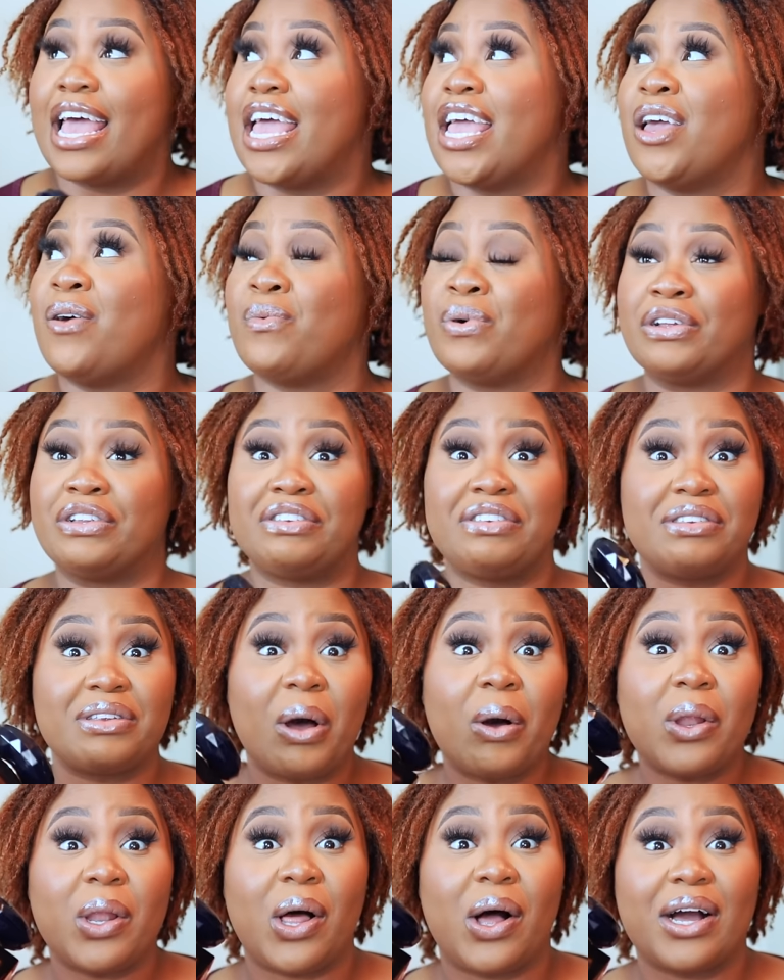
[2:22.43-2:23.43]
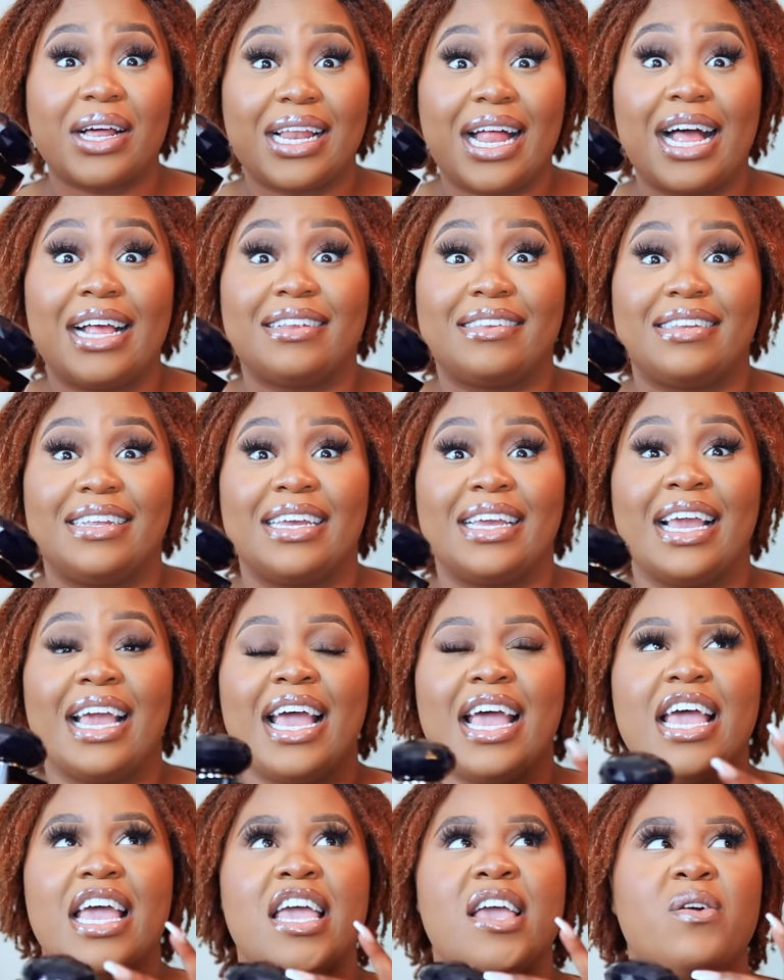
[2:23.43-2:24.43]
It was so long lasting.
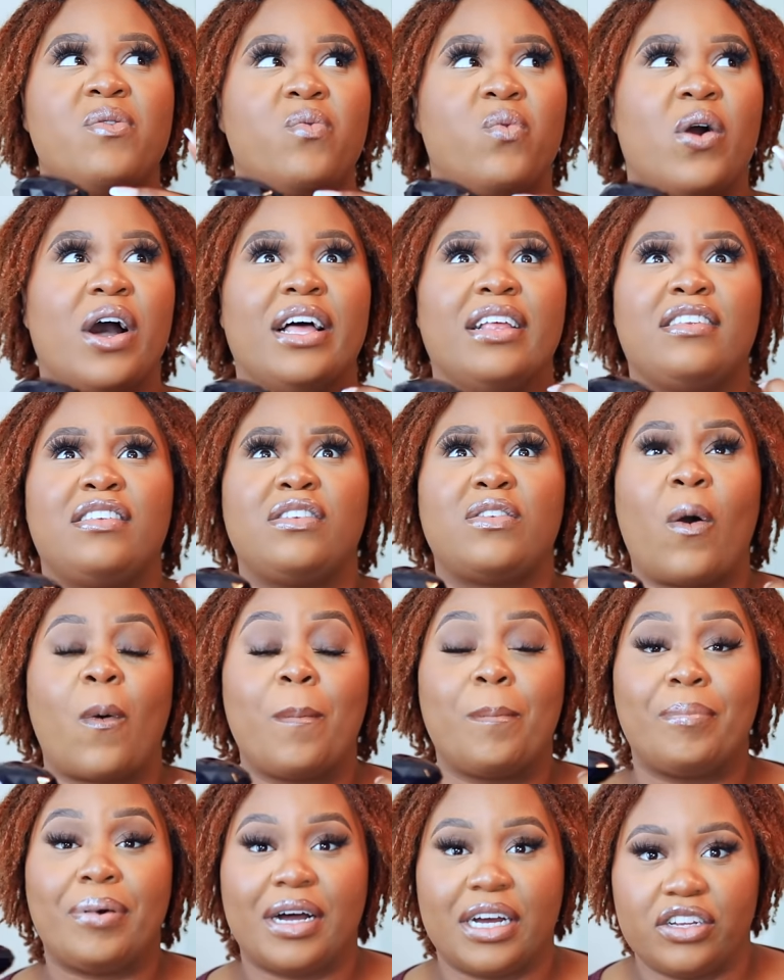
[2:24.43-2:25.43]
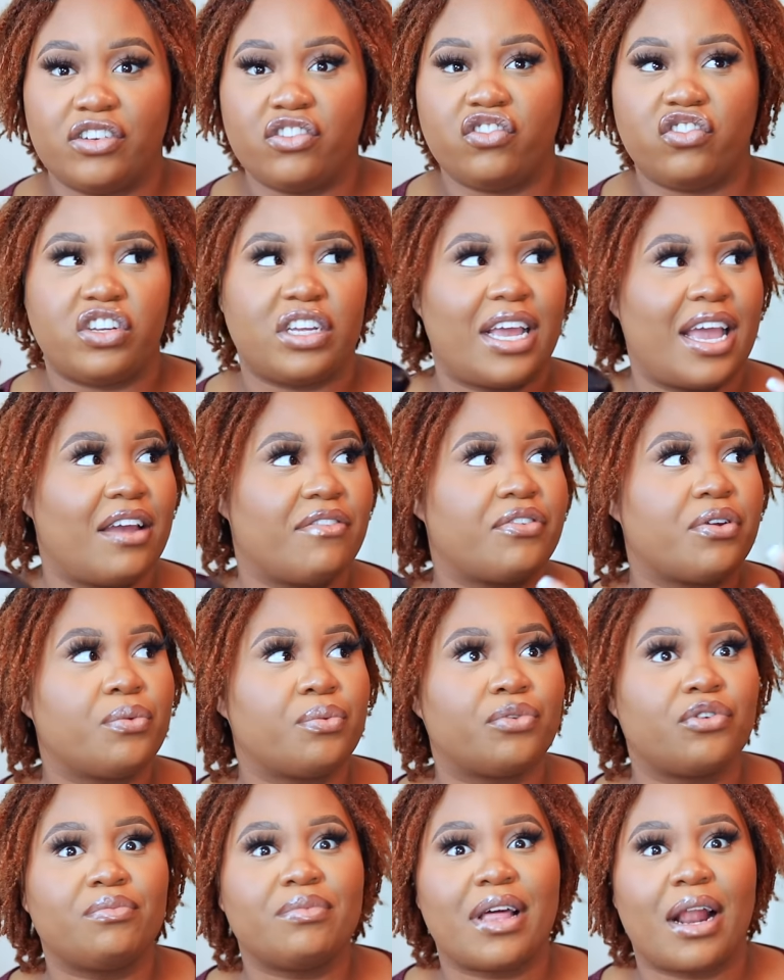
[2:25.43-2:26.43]
It was so pungent. Every
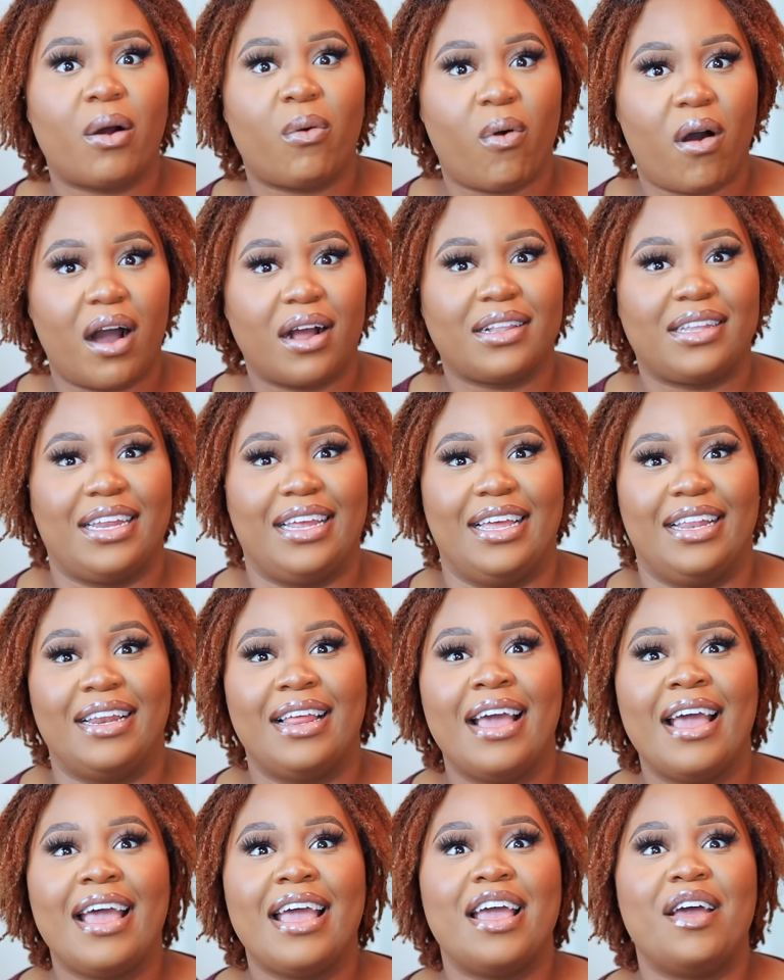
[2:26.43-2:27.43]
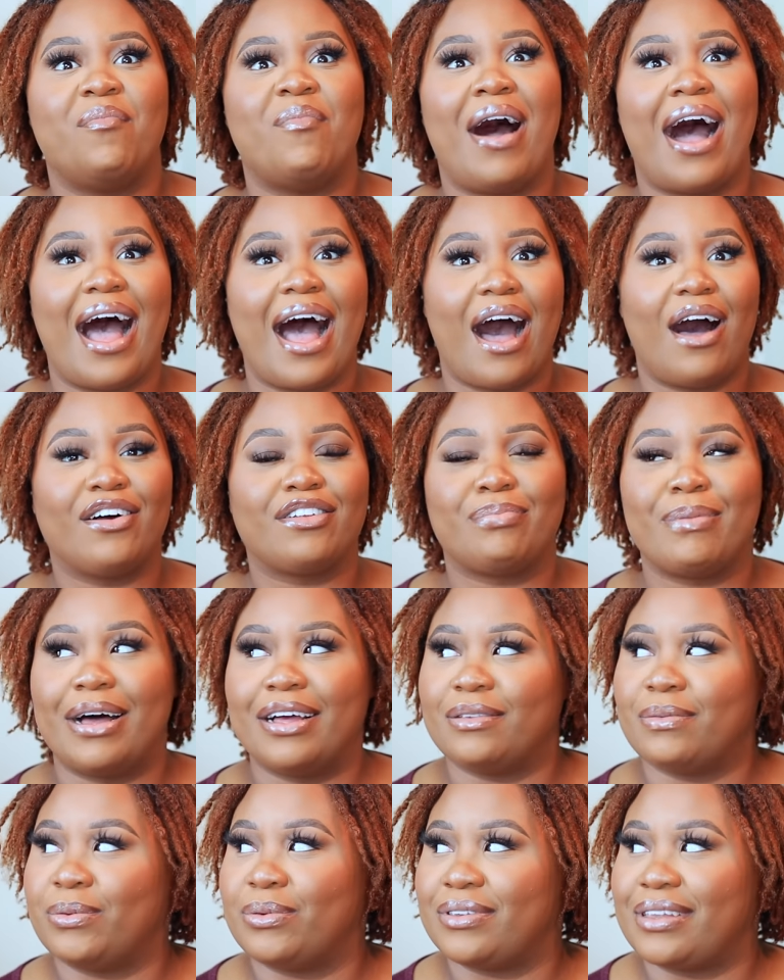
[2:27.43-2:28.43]
room that I walked in, in my house, my
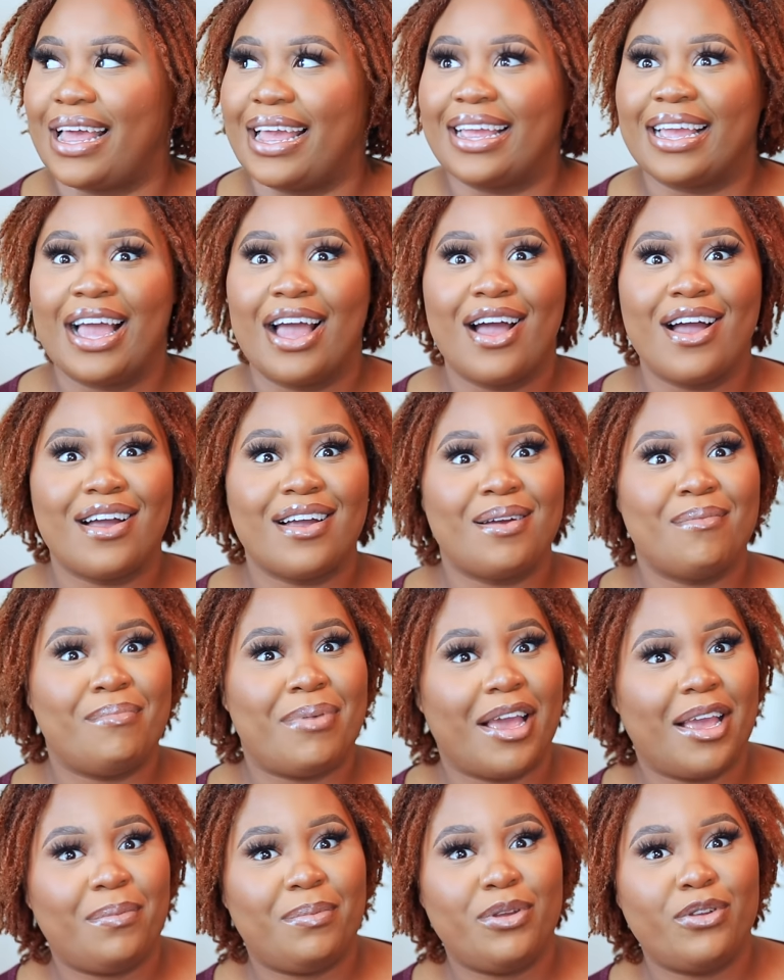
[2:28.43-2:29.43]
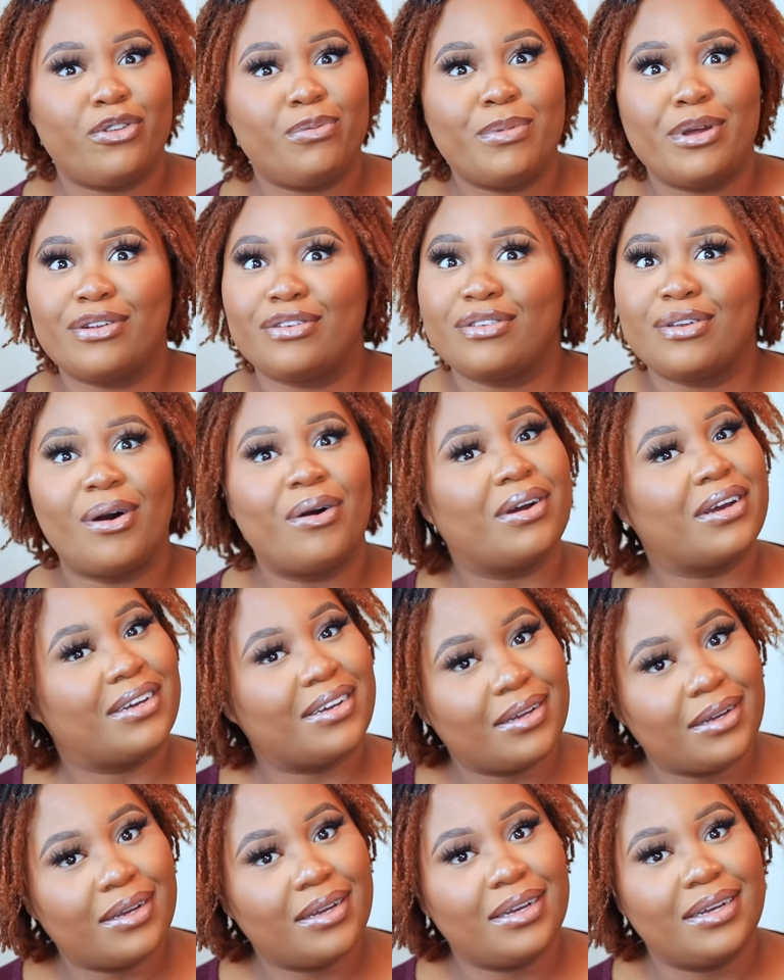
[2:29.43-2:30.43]
husband was like, babe, you smell so
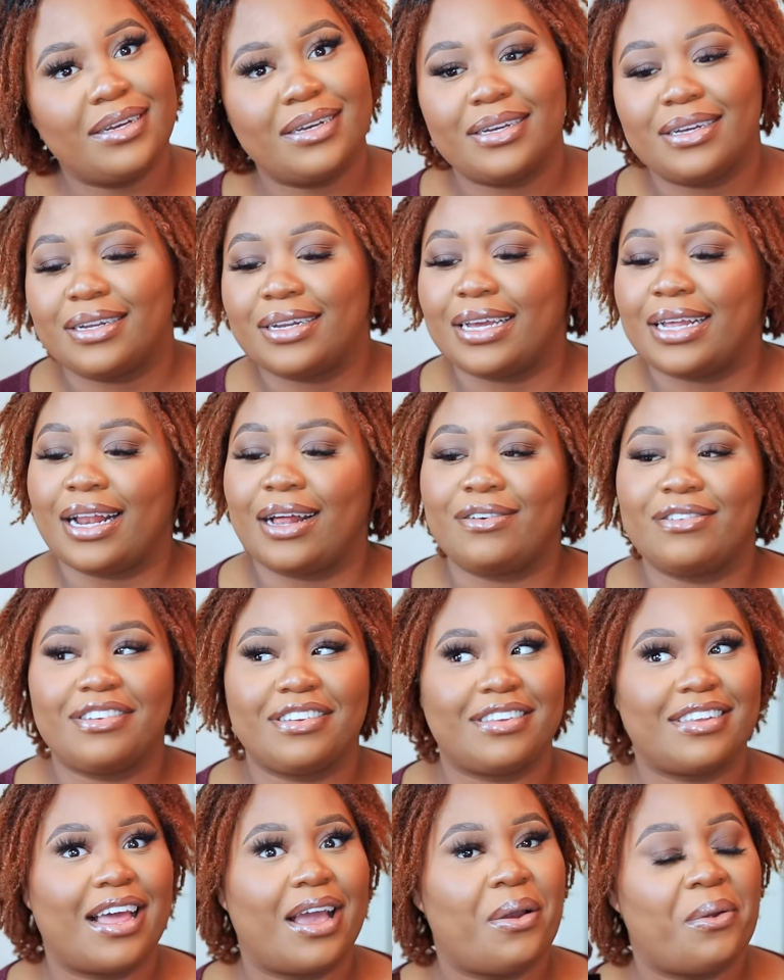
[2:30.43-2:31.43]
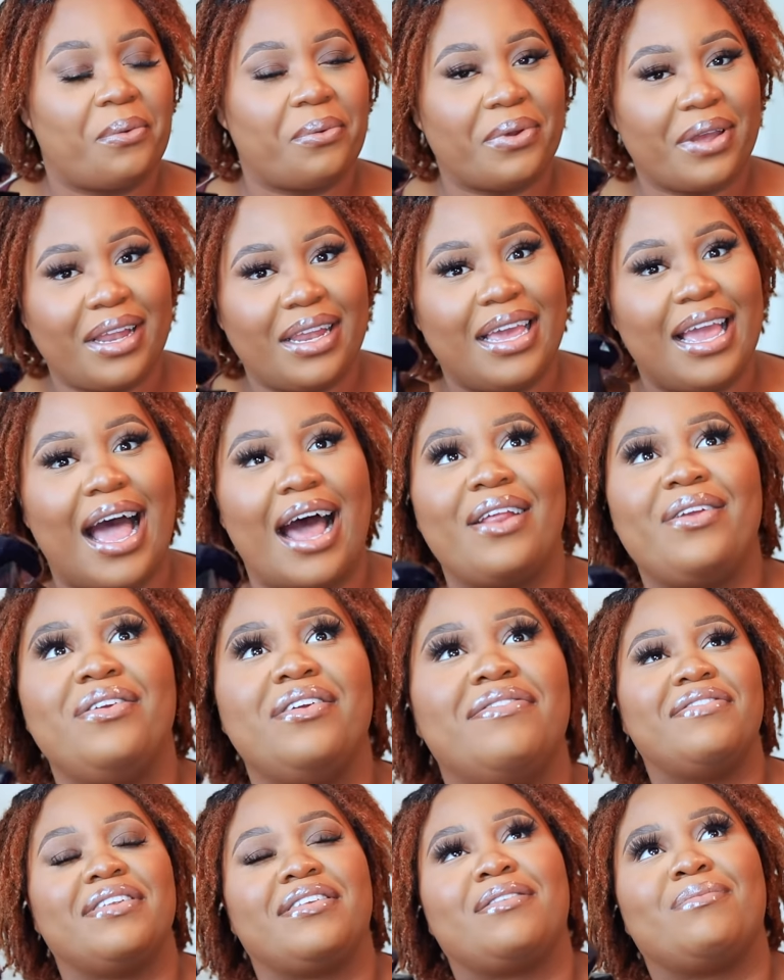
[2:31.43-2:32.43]
good. And I was just like, really? How do you
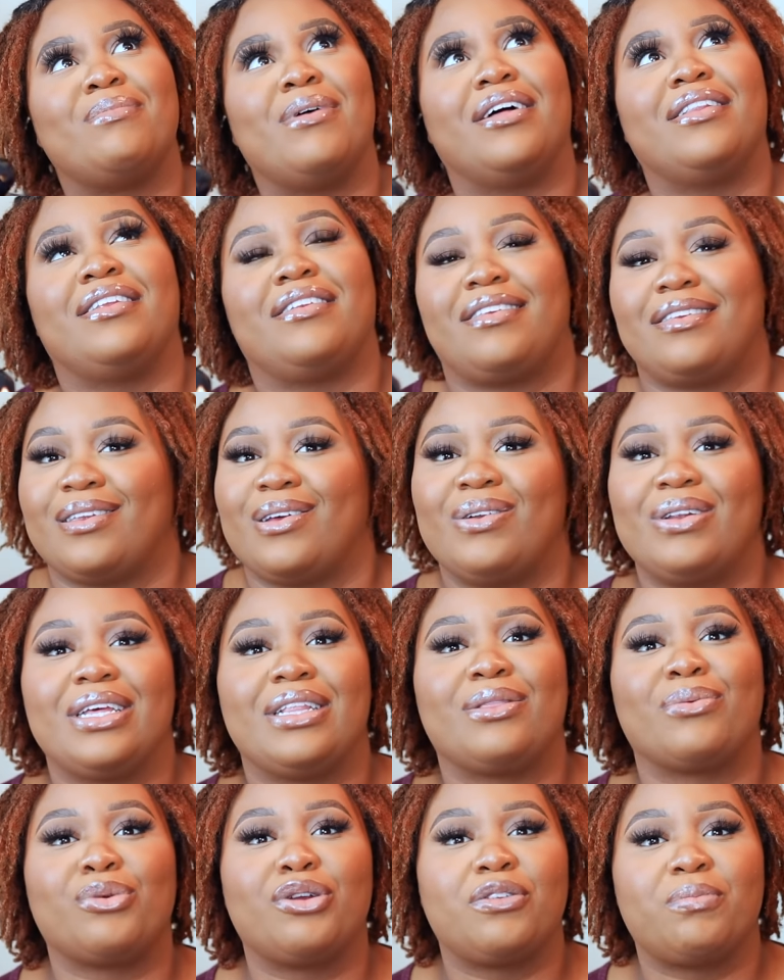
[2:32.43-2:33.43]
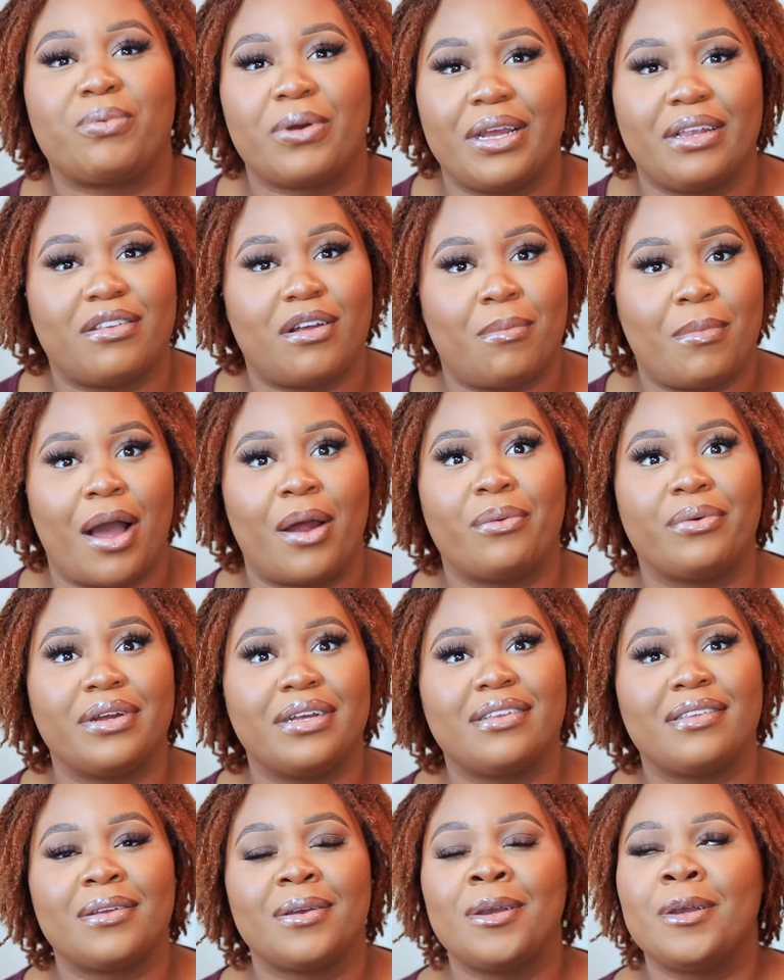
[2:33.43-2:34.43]
even smell this? It's only three sprays on my
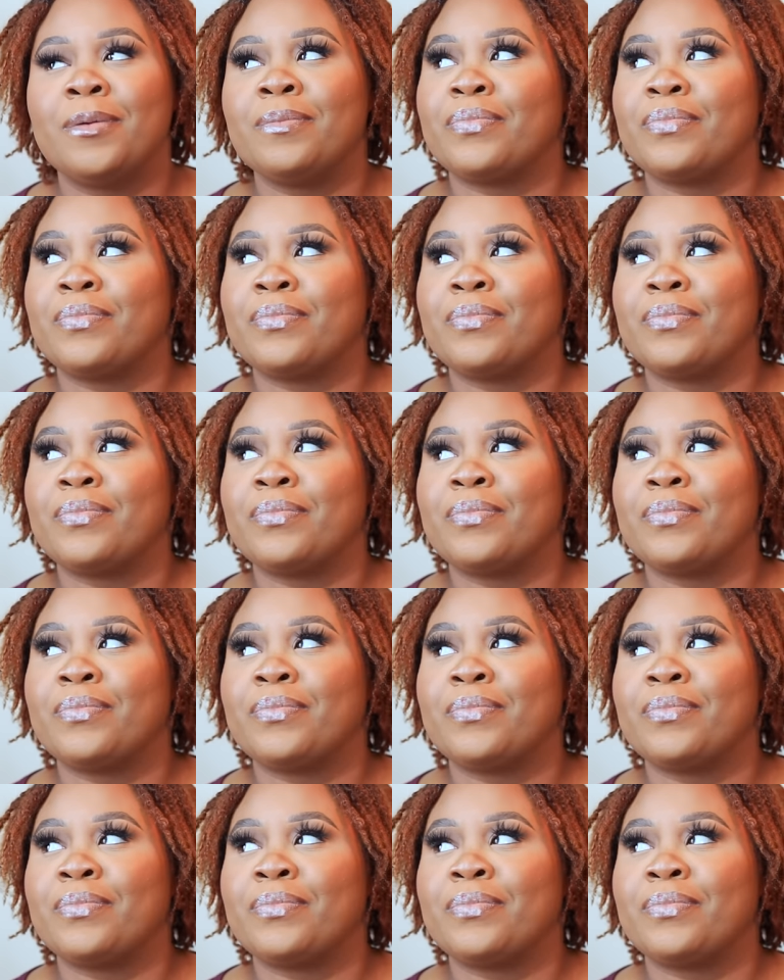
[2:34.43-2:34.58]
wrist.